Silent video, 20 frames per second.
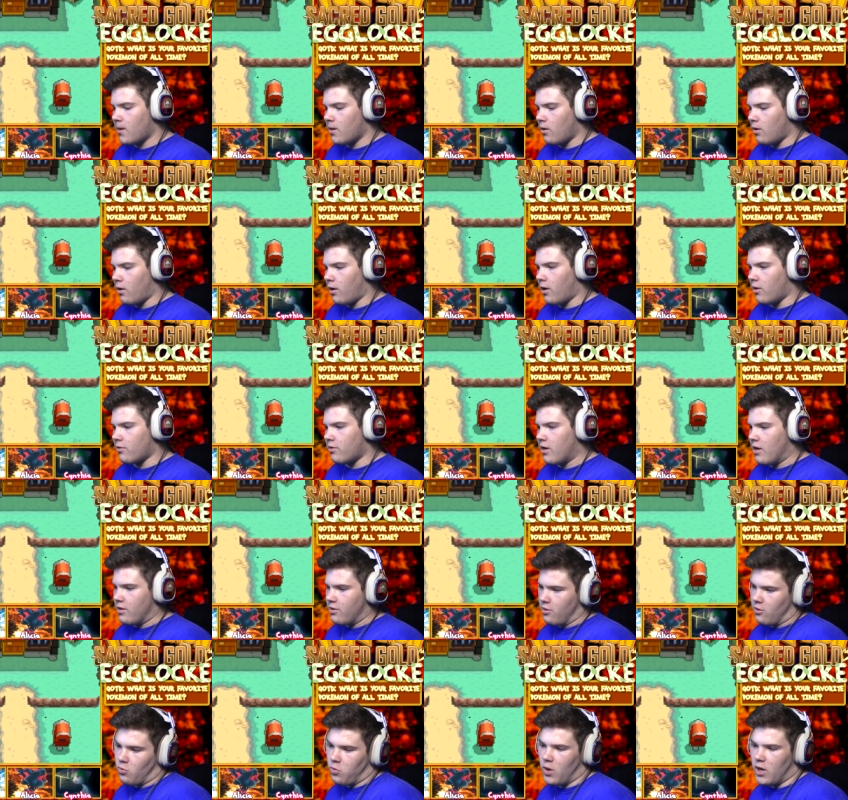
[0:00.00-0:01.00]
Alright, I'll take
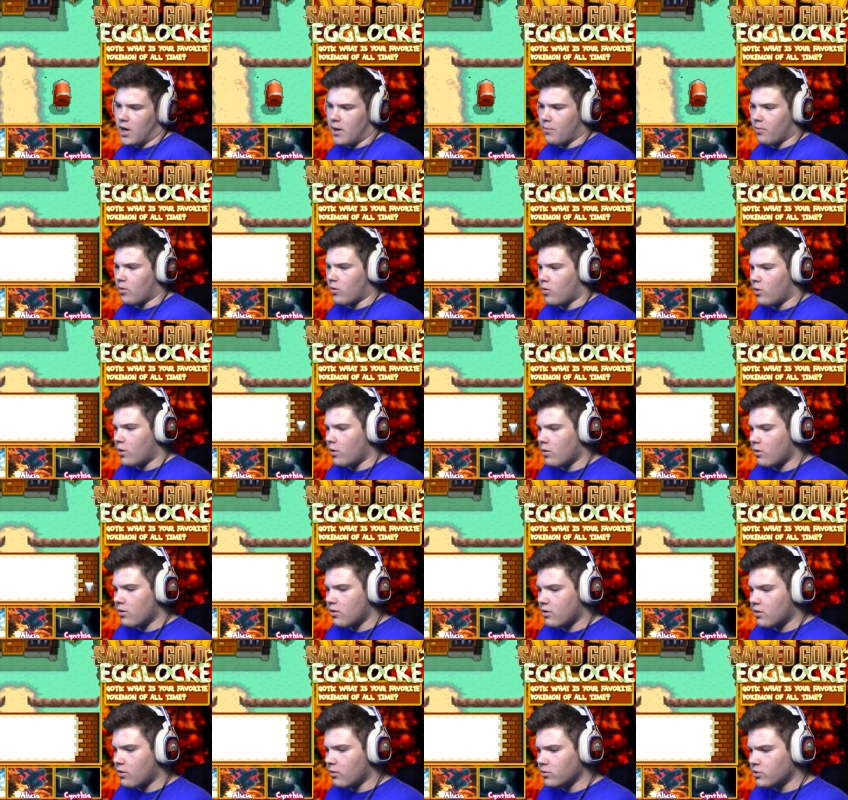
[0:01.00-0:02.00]
this white apricorn.
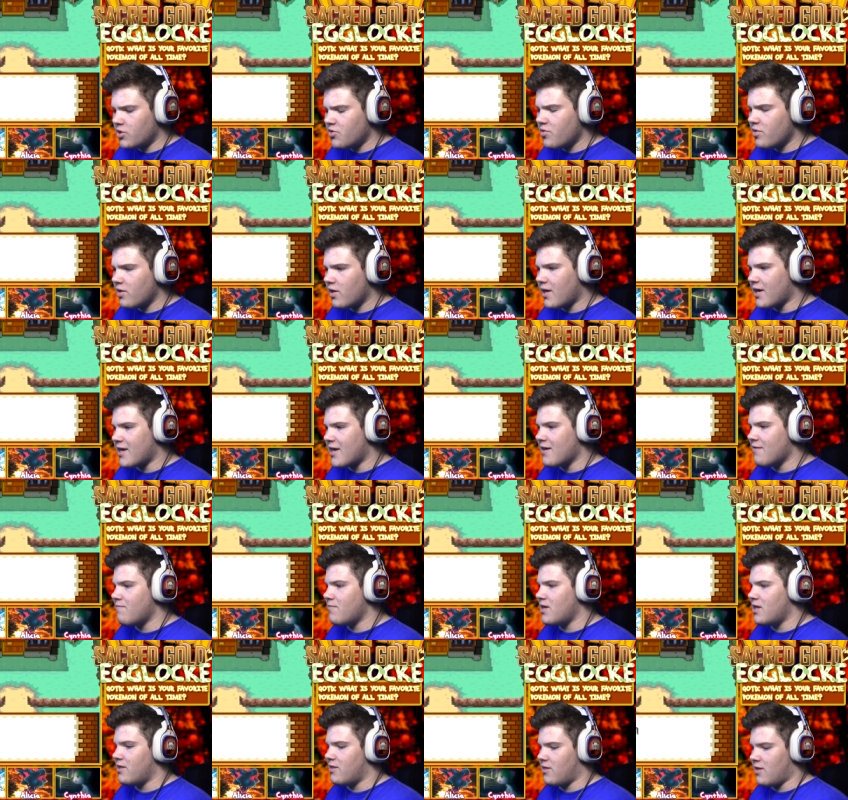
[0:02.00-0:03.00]
Don't you, like, give
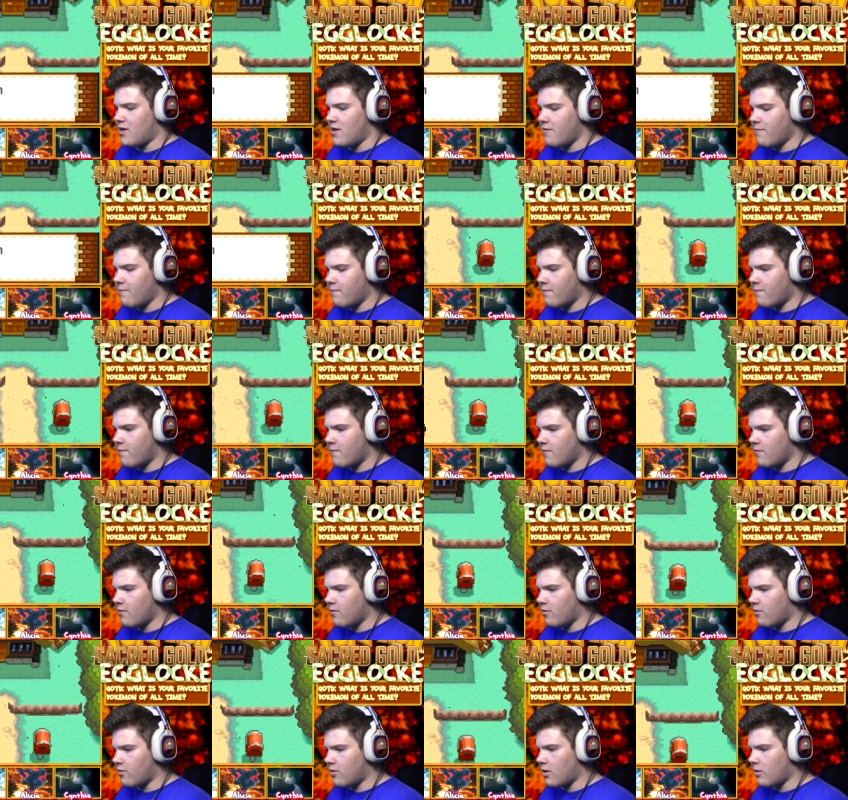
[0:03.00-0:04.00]
me thief
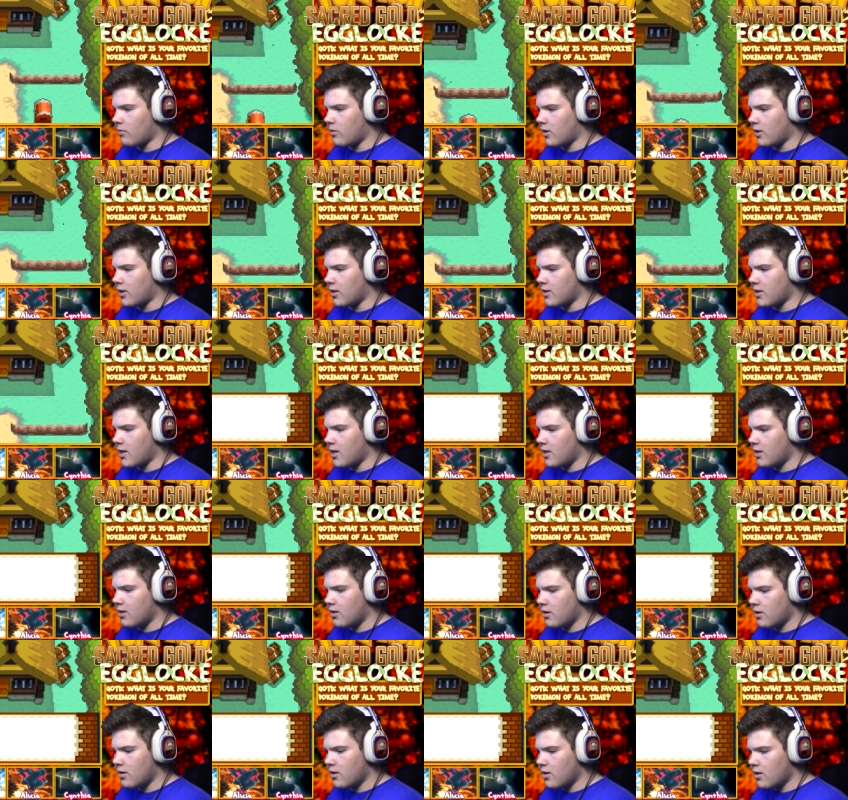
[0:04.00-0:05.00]
or something like that?
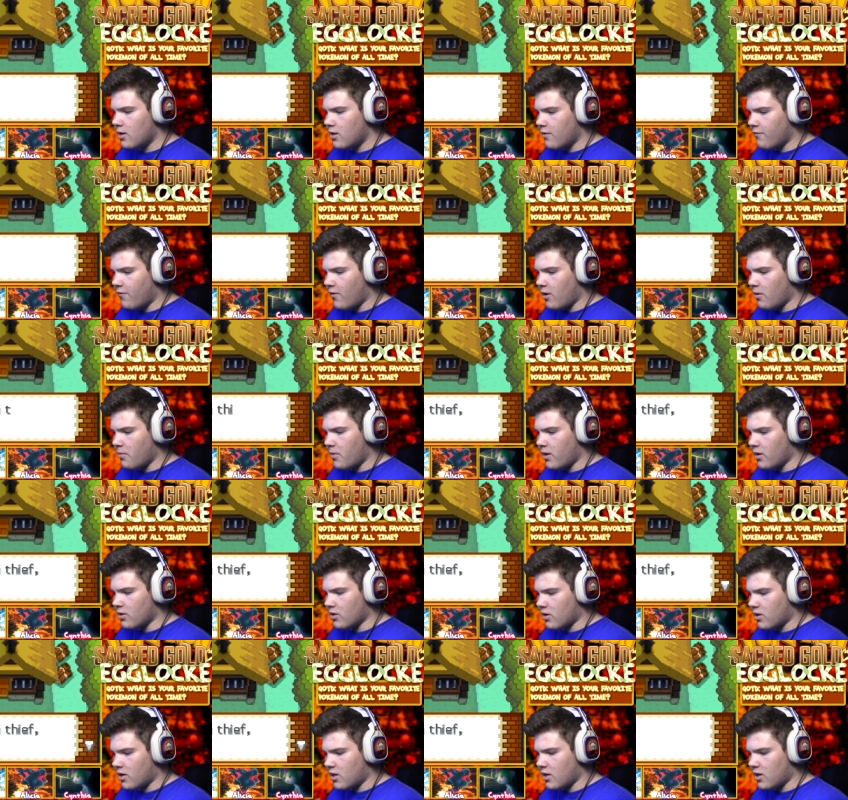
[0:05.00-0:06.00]
Found me, you
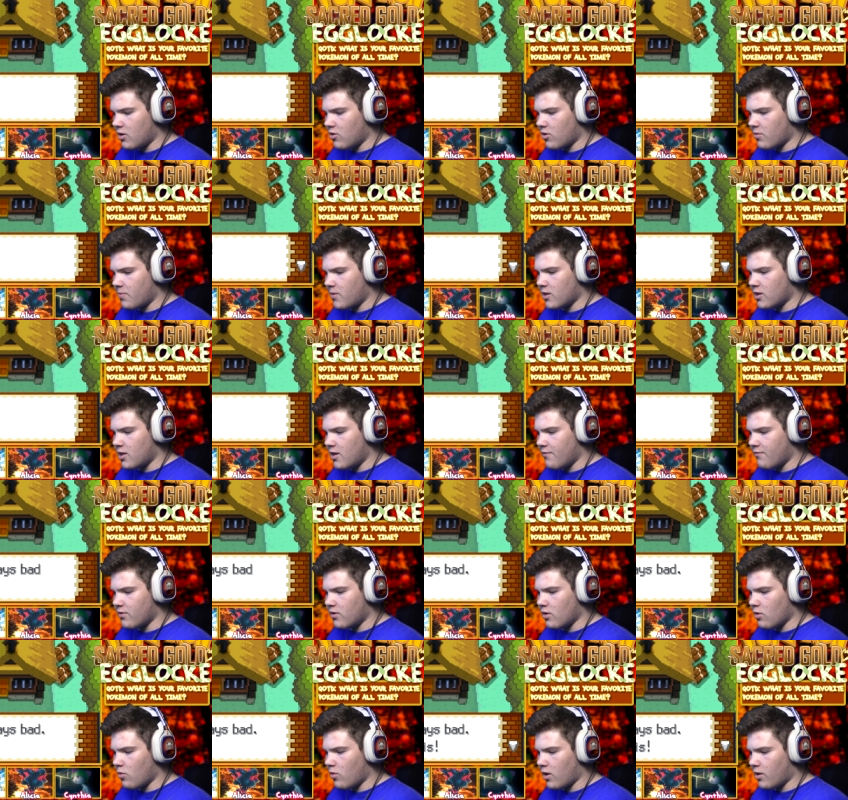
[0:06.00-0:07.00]
just kidding, used to be a thief,
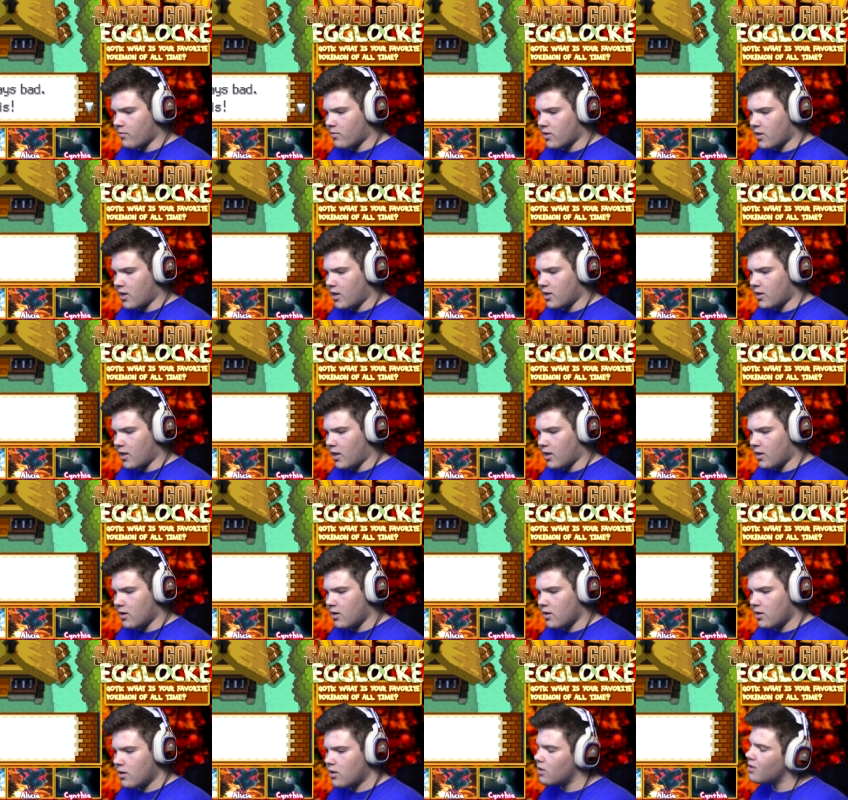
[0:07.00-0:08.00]
no way I'm saying that.
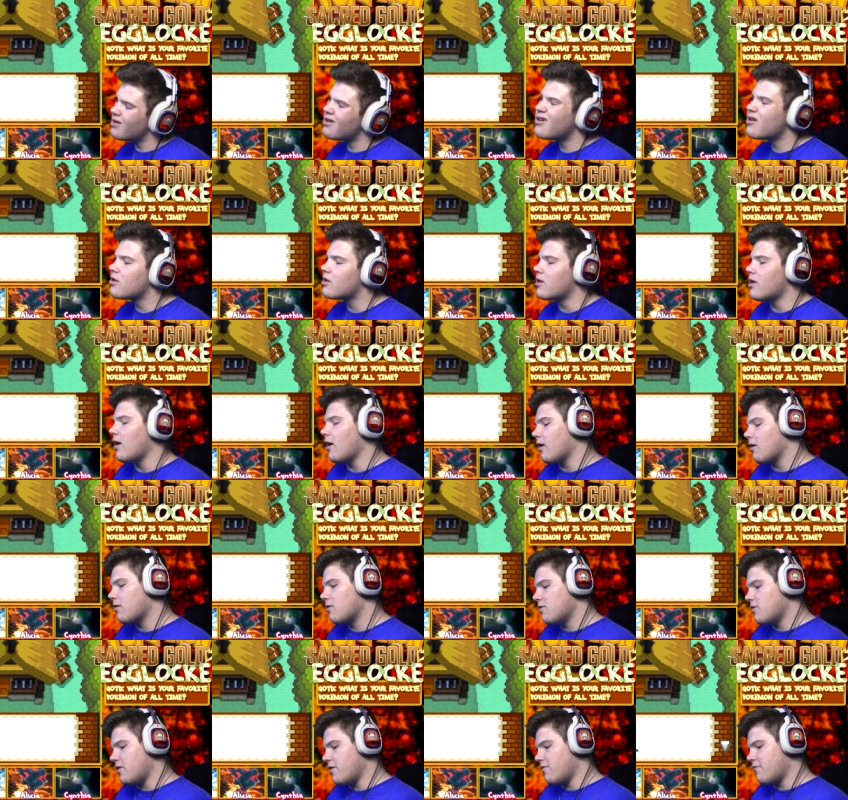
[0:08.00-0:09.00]
Yeah,
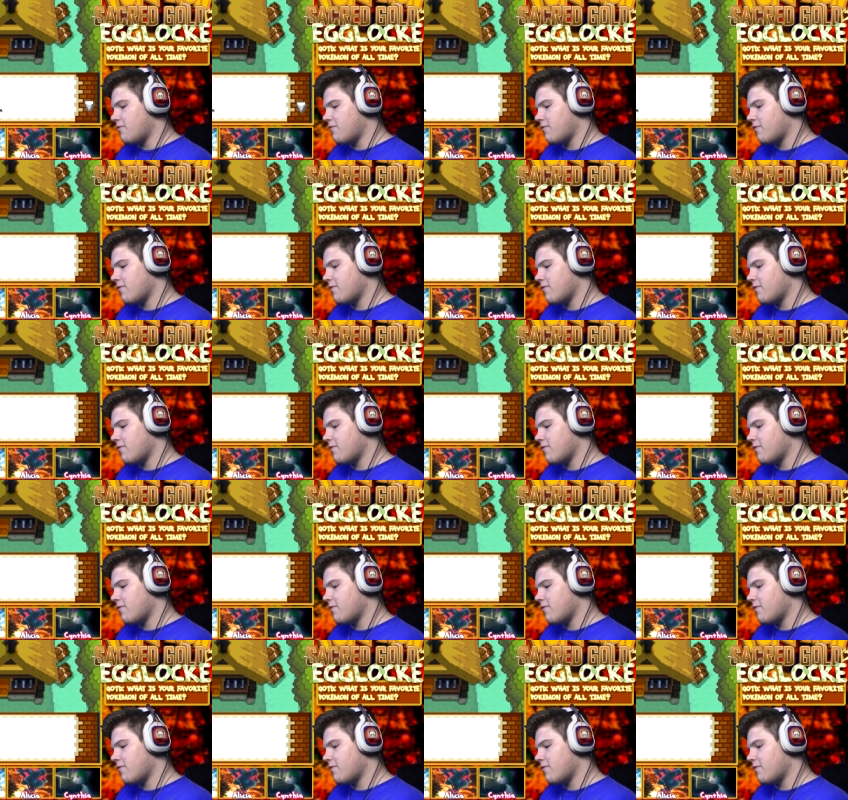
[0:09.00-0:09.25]
thief.